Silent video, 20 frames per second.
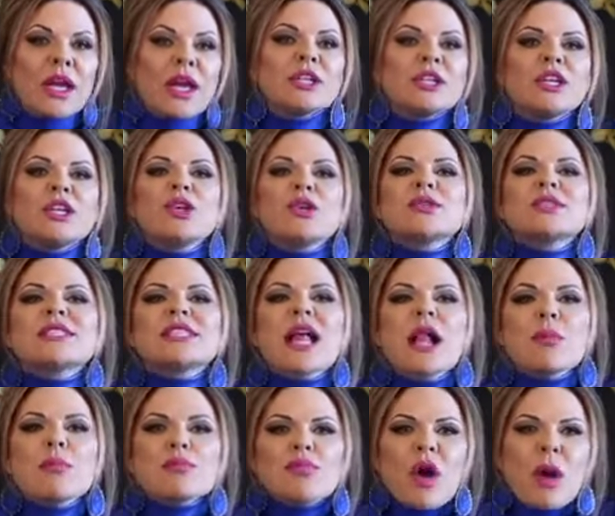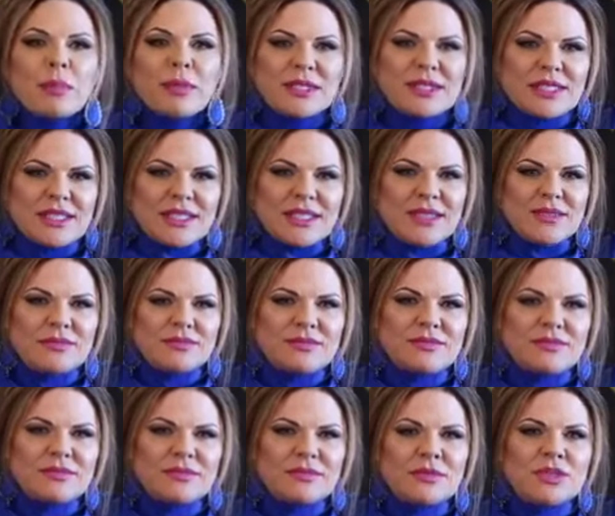Do you sell property?
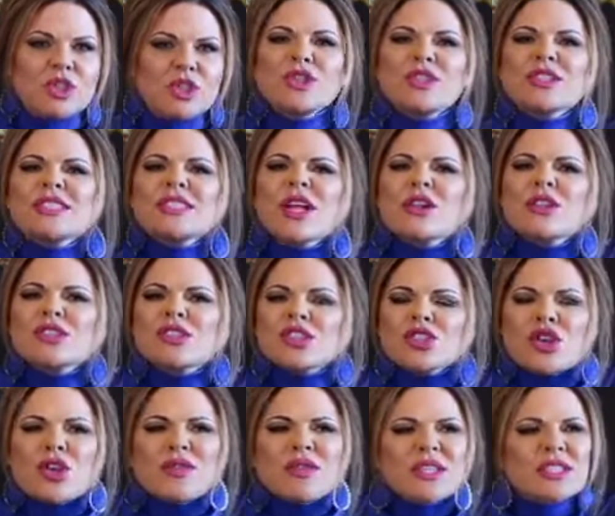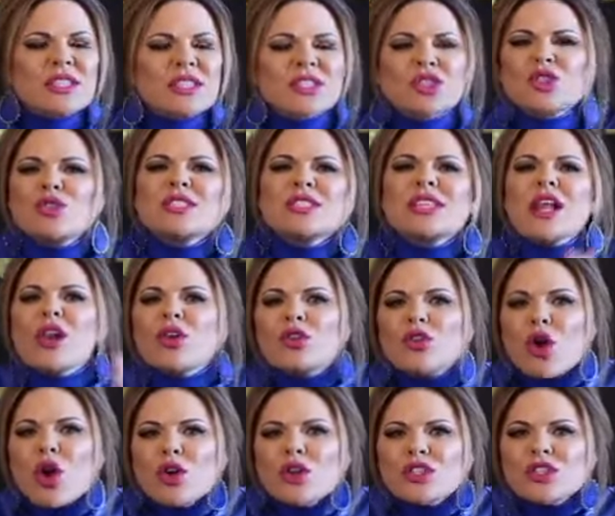Do you sell services? Do you sell
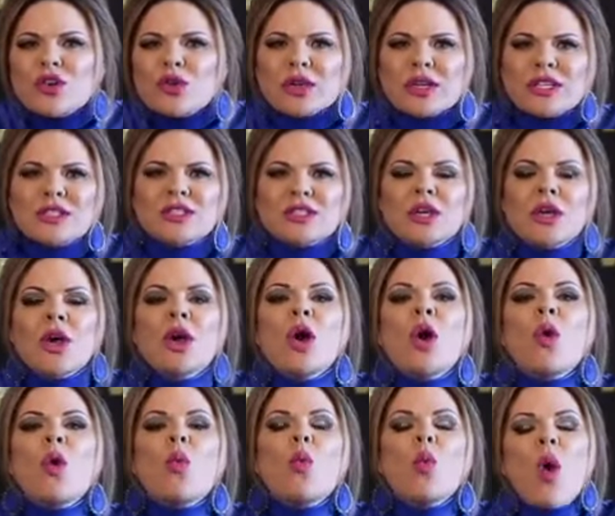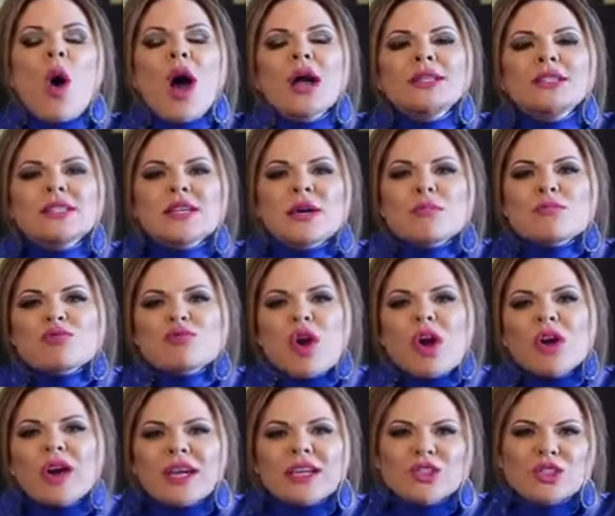groceries? What
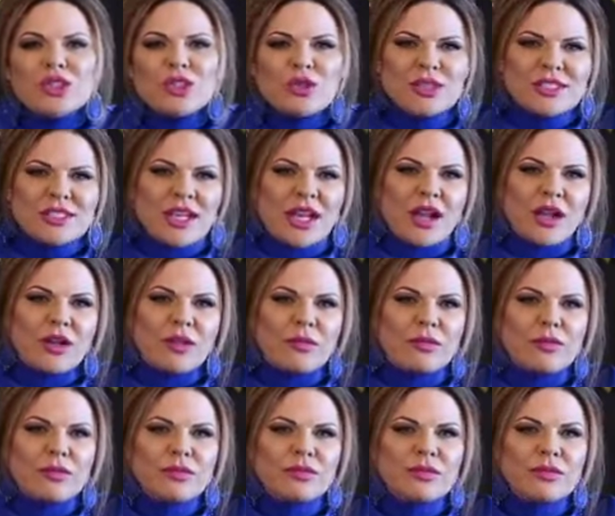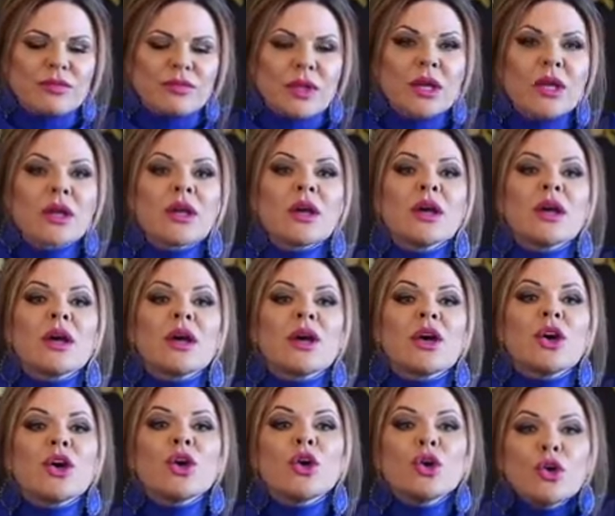product do you sell?
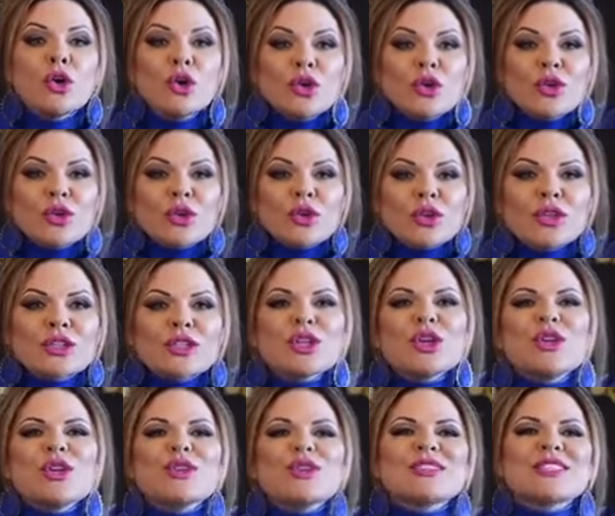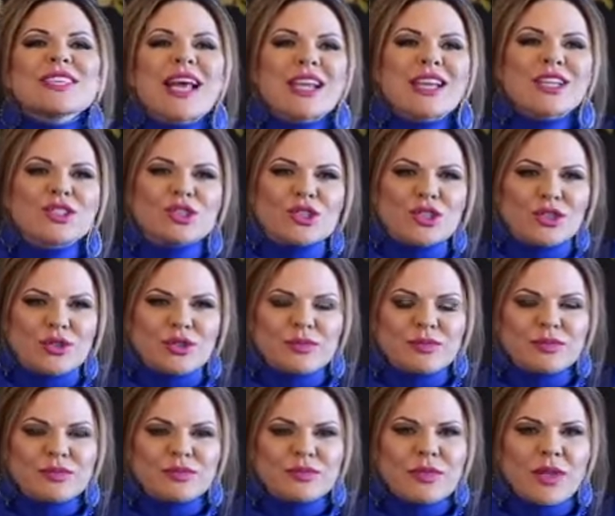Who do you sell it to?
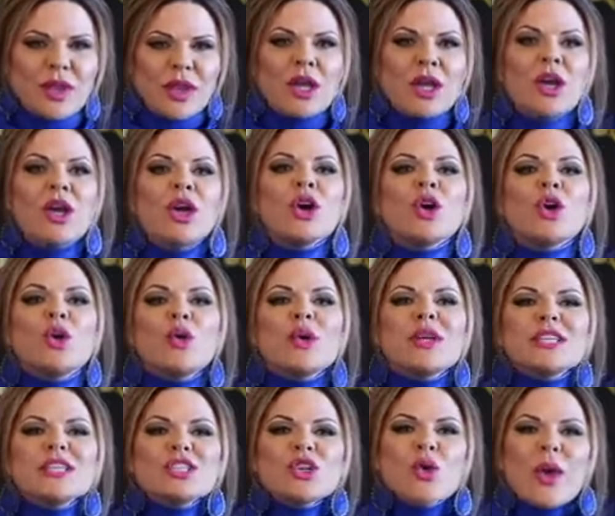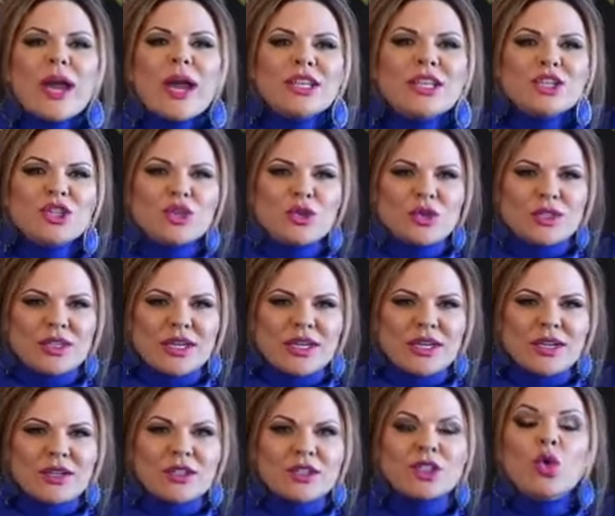Who is your end
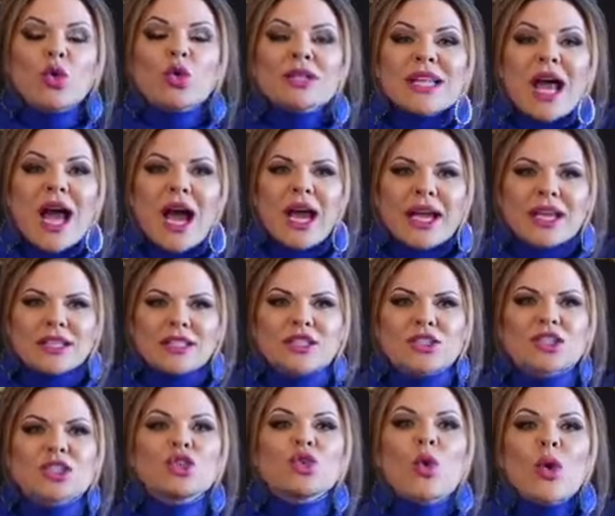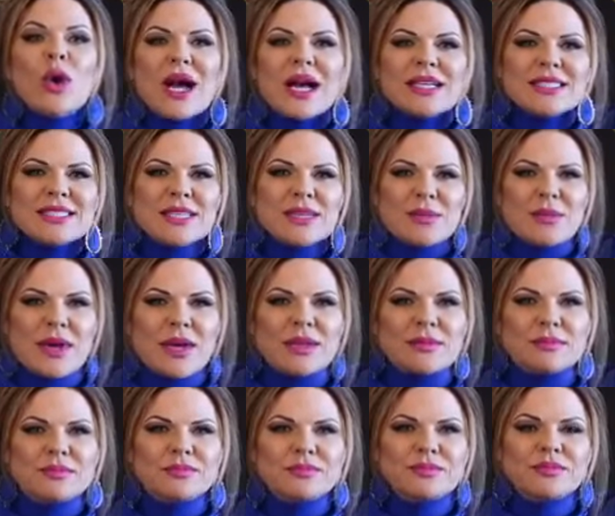user, your client, your
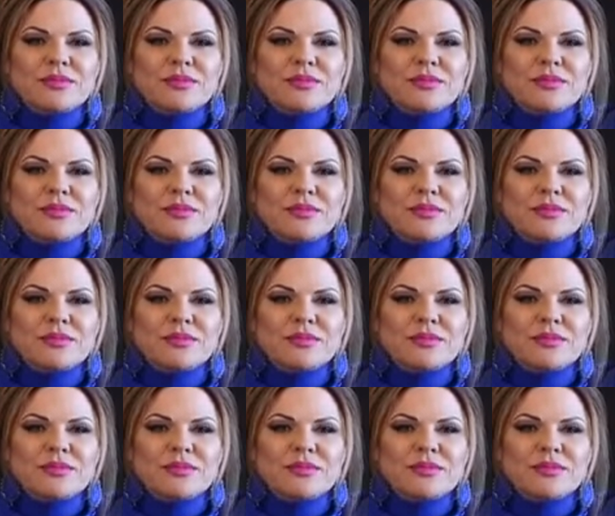customer?